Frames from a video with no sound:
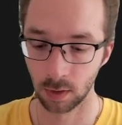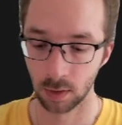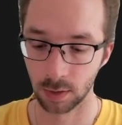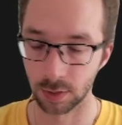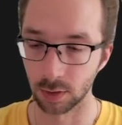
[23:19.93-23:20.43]

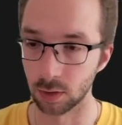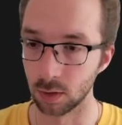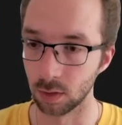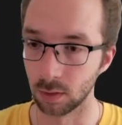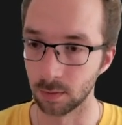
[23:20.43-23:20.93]

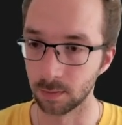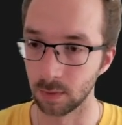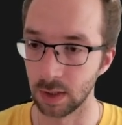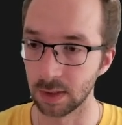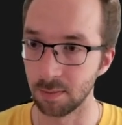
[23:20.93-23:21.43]
So
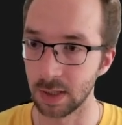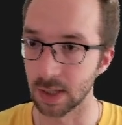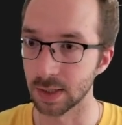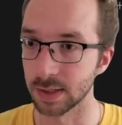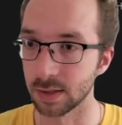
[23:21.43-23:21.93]
let me
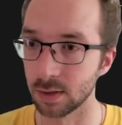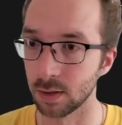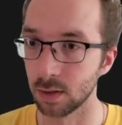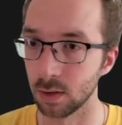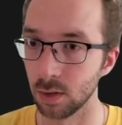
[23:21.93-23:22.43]
just
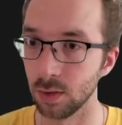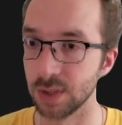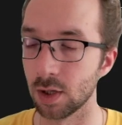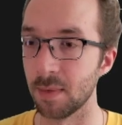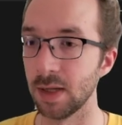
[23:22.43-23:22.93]
do this
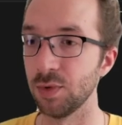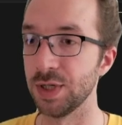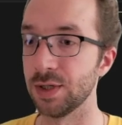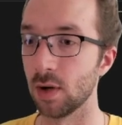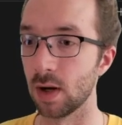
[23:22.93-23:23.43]
command, which
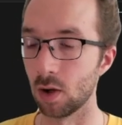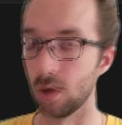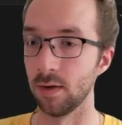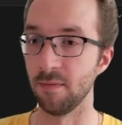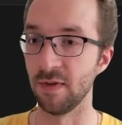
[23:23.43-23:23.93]
is gonna call
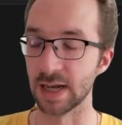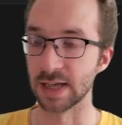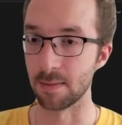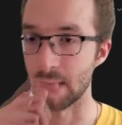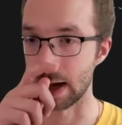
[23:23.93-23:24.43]
NVIDIA
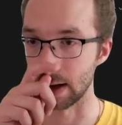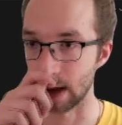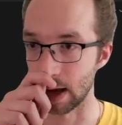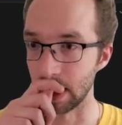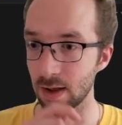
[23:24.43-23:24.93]
SMI
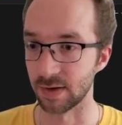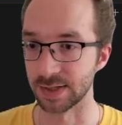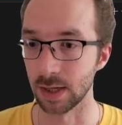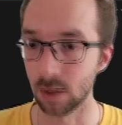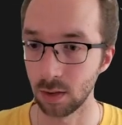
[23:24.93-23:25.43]
every half a
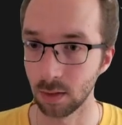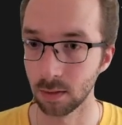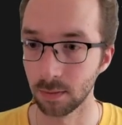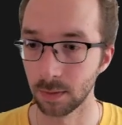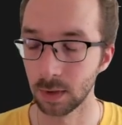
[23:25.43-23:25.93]
second.
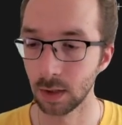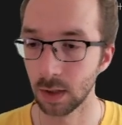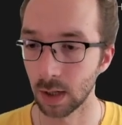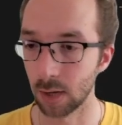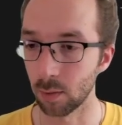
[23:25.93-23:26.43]

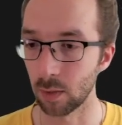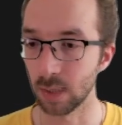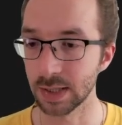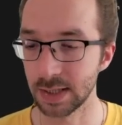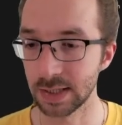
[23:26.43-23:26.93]
And what we
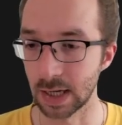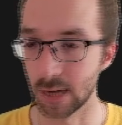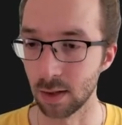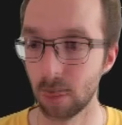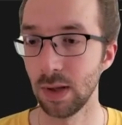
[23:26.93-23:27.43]
can see is that
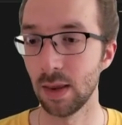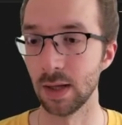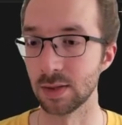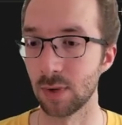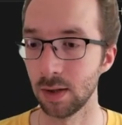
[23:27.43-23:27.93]
3
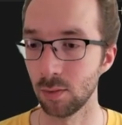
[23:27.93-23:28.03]
things, right?